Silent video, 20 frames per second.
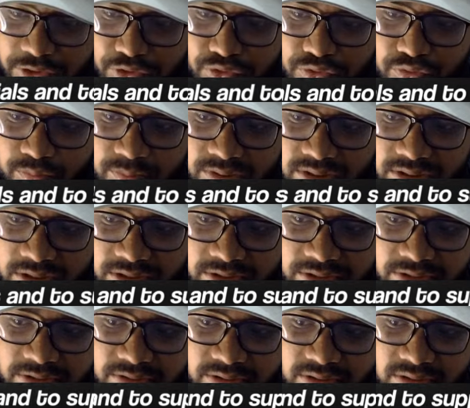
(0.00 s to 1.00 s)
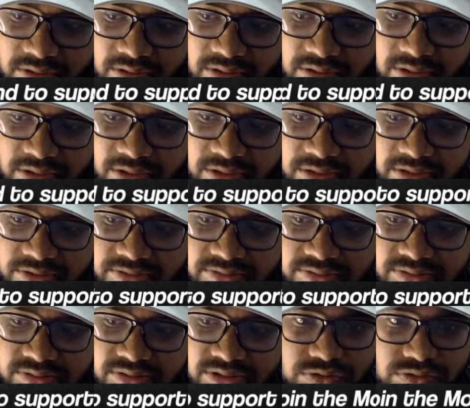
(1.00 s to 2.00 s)
duplicate it, and let's
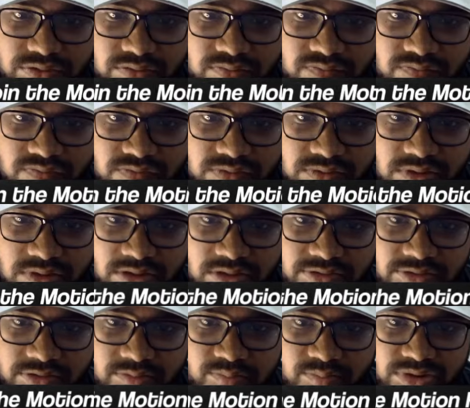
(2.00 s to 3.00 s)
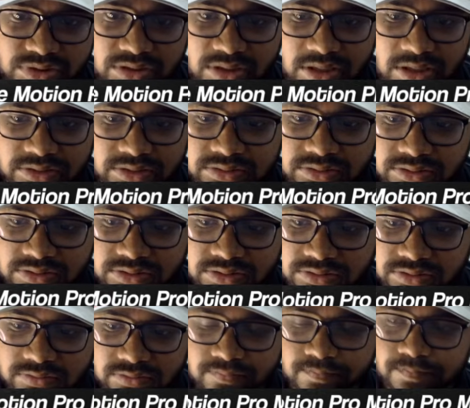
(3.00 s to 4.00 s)
in, we will get something like
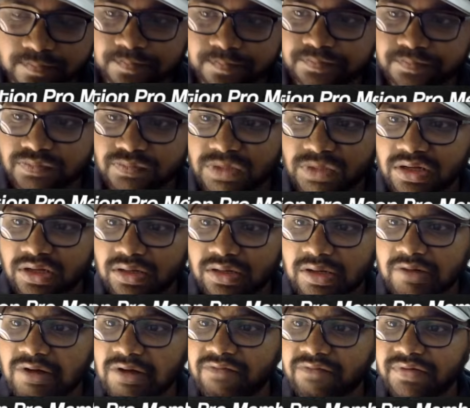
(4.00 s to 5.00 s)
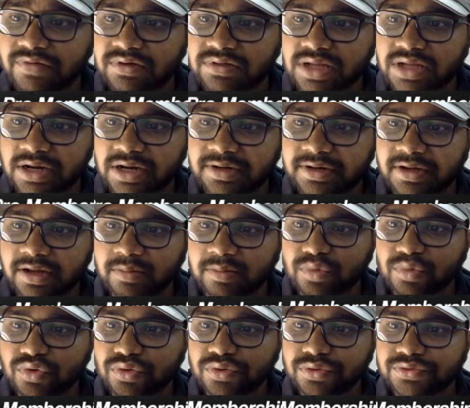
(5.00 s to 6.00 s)
this. Now after that, I'm
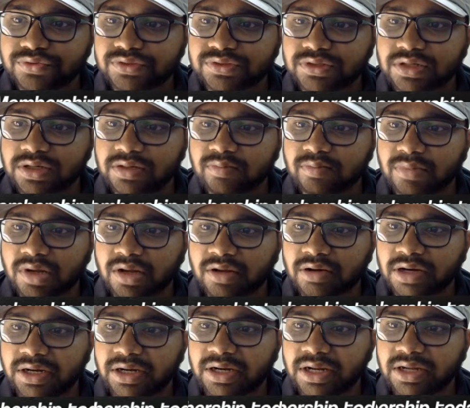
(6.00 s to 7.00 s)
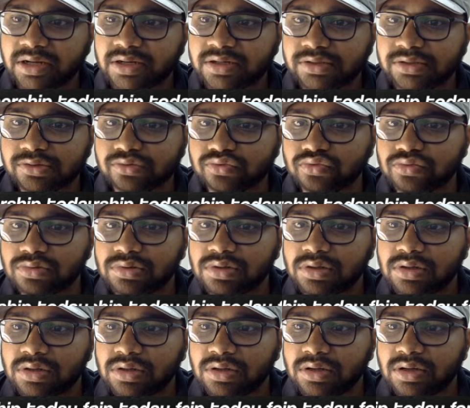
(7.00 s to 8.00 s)
going to select my rectangle tool
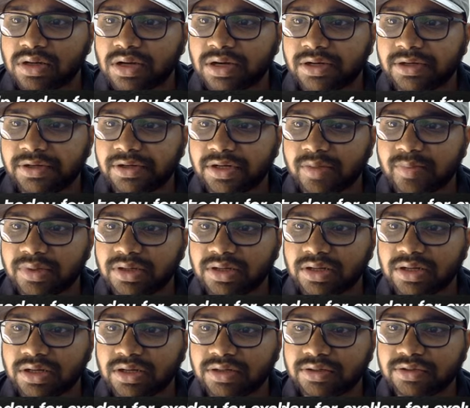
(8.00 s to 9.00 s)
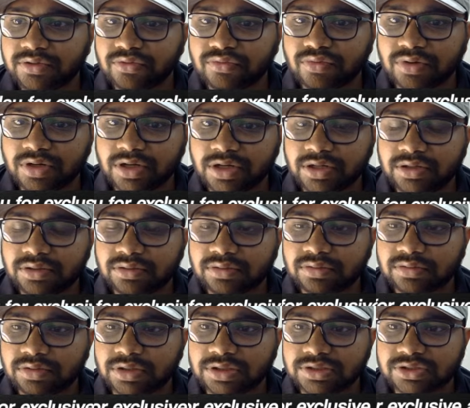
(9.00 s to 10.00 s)
and double click to create
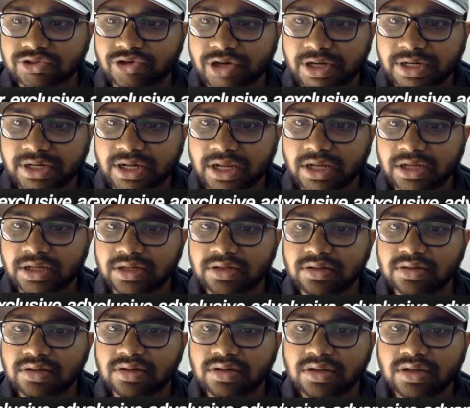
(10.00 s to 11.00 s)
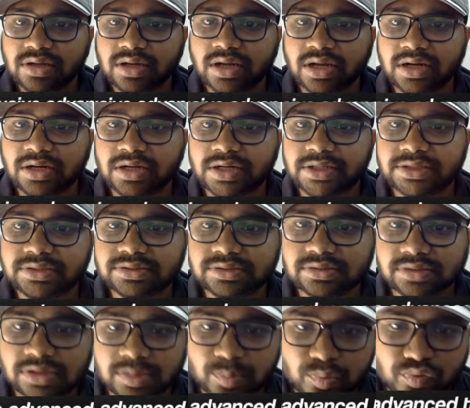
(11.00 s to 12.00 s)
this rectangle, and let's
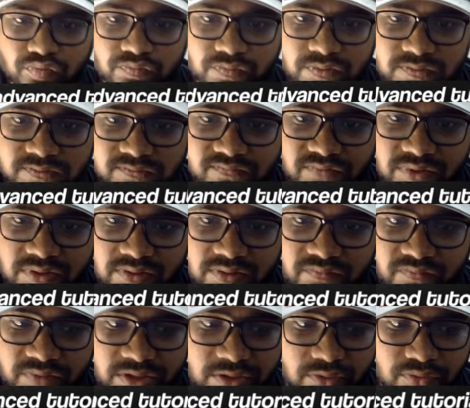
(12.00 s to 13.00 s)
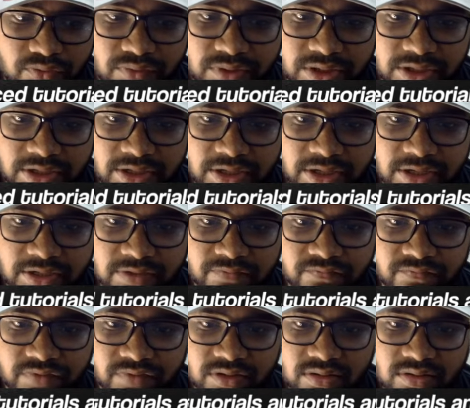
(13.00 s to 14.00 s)
remove this fill. We don't need any
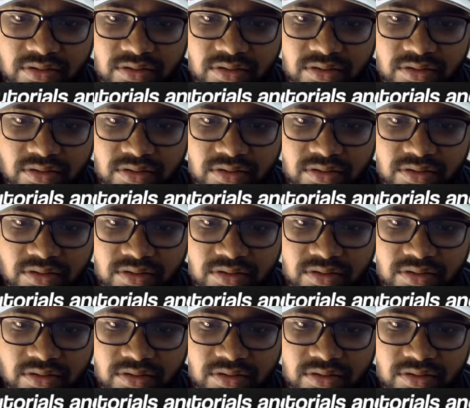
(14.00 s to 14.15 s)
fill.